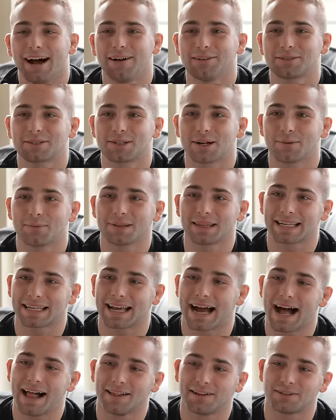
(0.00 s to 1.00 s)
I'll start with the
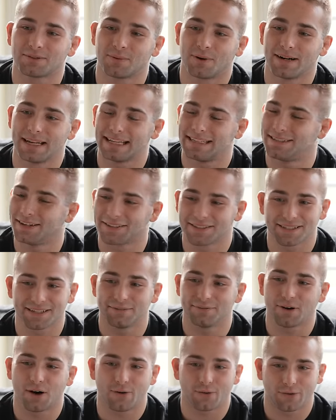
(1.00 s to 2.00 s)
college one. It does
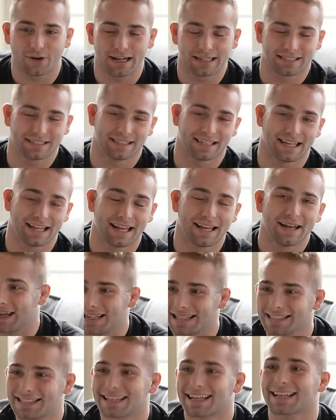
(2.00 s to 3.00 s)
involve wrestling.
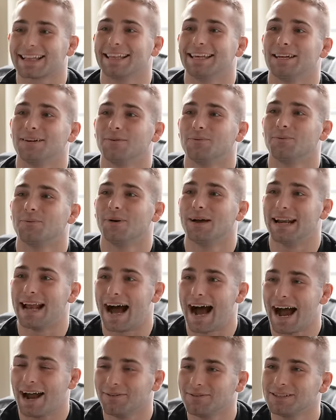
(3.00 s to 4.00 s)
Basically, when
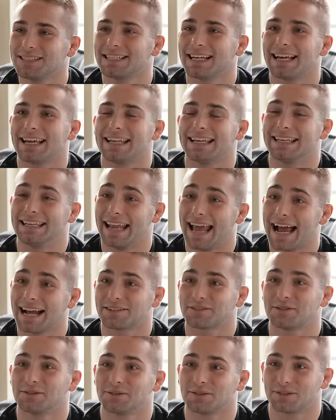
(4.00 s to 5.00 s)
I was at
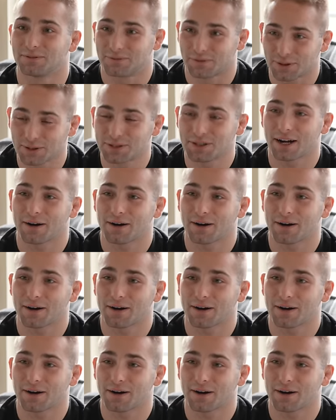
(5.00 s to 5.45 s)
Nationals, the first